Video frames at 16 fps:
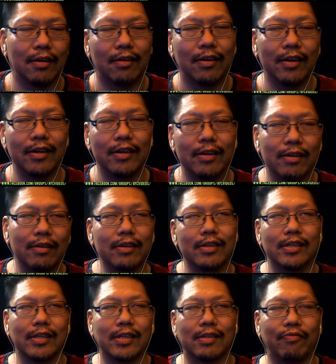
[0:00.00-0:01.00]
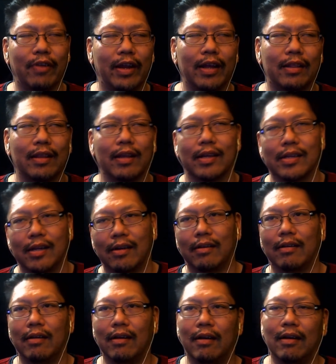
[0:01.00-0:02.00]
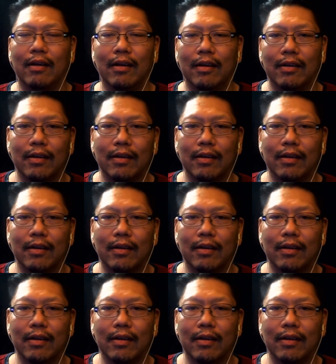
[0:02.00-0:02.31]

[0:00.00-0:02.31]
Or, you know, you just forget things. I don't know.